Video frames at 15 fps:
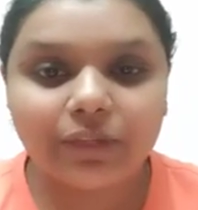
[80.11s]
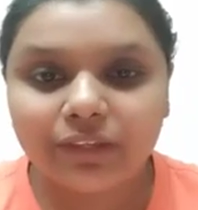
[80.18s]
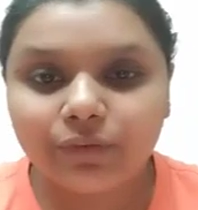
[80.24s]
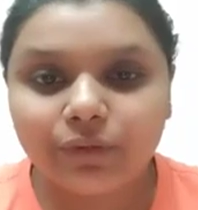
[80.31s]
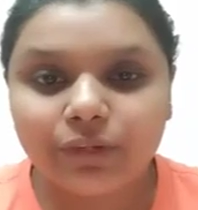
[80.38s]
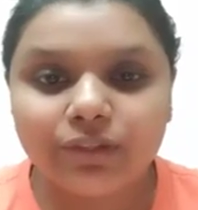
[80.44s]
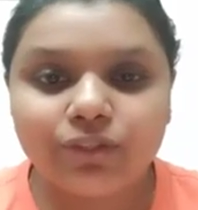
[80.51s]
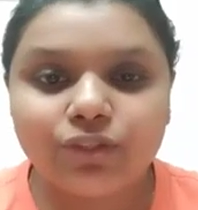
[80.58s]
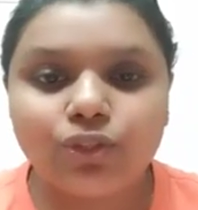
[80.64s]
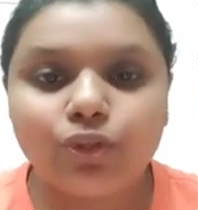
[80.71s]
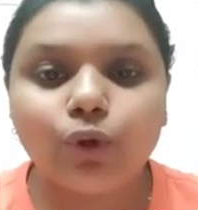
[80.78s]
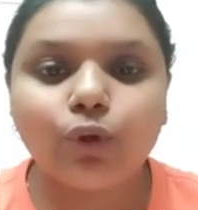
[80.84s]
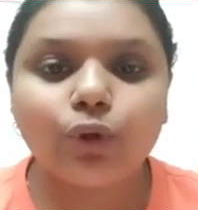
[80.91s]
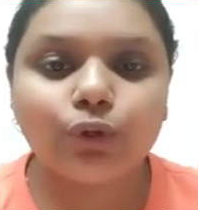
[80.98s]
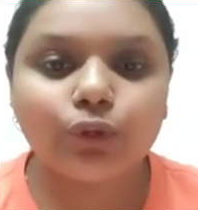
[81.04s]
parents
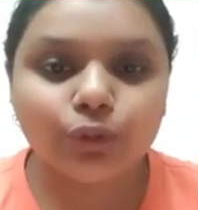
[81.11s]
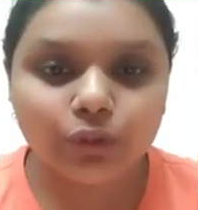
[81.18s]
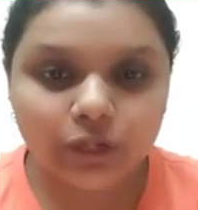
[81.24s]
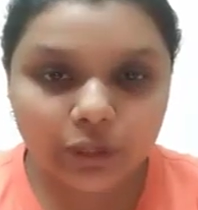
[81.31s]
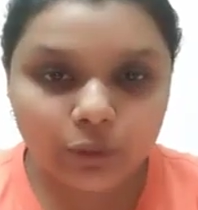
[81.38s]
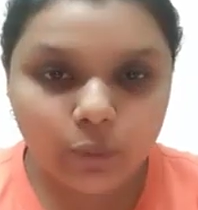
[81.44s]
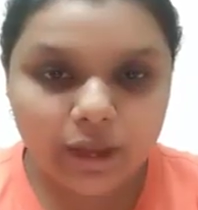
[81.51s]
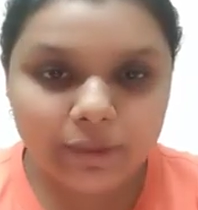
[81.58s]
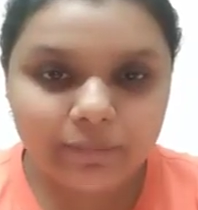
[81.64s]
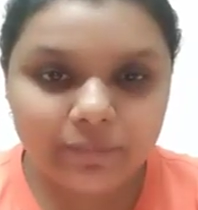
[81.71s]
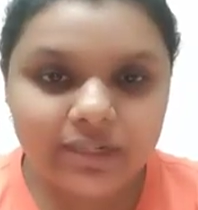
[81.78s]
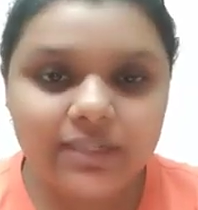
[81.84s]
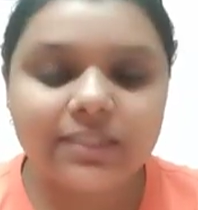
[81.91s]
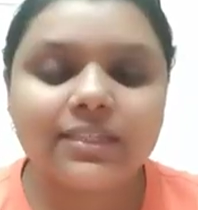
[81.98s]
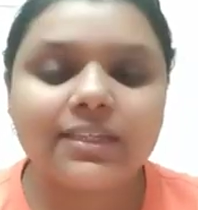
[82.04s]
or your
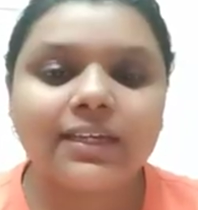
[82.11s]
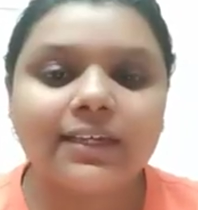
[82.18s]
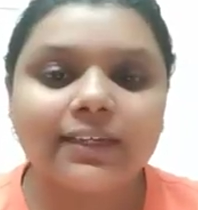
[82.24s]
requirement.